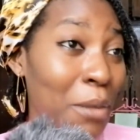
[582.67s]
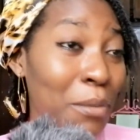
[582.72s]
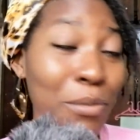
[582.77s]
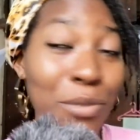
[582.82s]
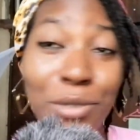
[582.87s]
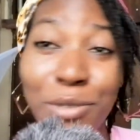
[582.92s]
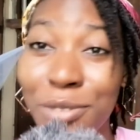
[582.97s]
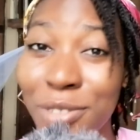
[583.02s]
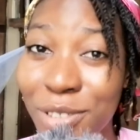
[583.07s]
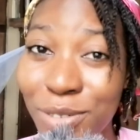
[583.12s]

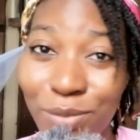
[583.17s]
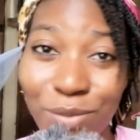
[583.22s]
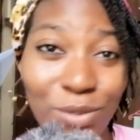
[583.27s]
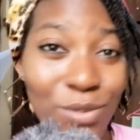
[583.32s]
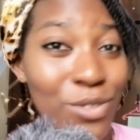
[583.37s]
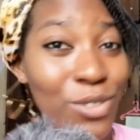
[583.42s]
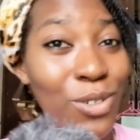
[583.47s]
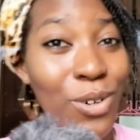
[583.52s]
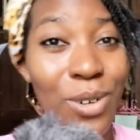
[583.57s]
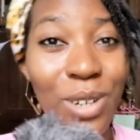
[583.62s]

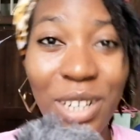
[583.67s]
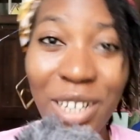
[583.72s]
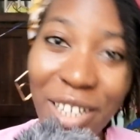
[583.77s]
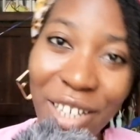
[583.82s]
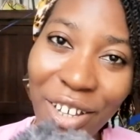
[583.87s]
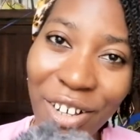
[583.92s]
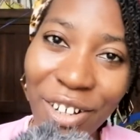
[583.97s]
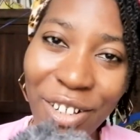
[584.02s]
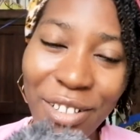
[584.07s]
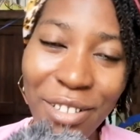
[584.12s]
beautiful young
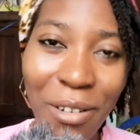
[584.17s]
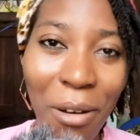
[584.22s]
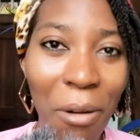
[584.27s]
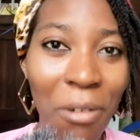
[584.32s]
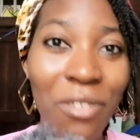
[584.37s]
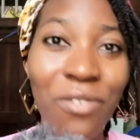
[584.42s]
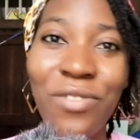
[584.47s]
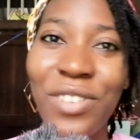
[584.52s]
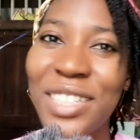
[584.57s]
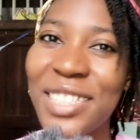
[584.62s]
girl
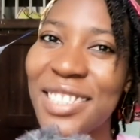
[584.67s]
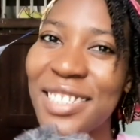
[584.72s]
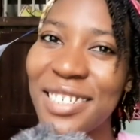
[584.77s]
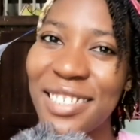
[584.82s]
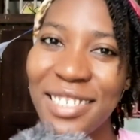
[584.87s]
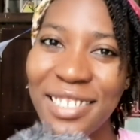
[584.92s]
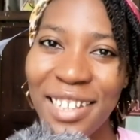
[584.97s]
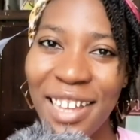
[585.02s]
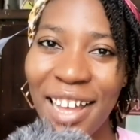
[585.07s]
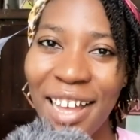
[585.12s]
called
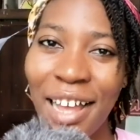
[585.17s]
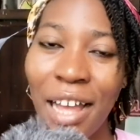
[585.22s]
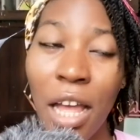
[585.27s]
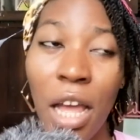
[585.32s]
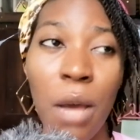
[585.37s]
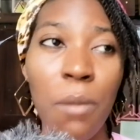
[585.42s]
Francisca,